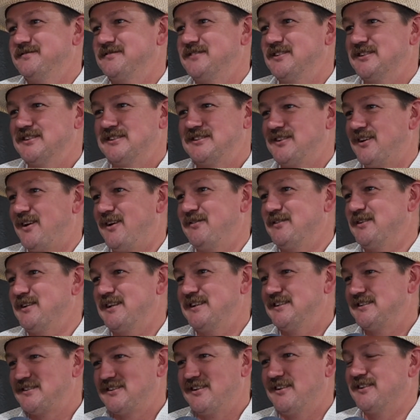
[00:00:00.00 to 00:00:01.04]
Because
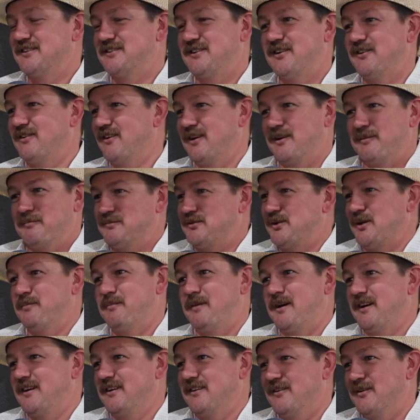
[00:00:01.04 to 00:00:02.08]
it's going to turn around and start
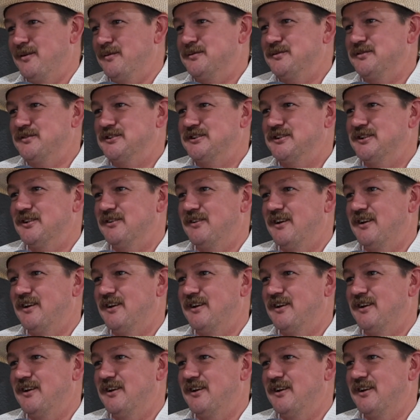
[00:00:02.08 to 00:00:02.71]
biting your arms for sure.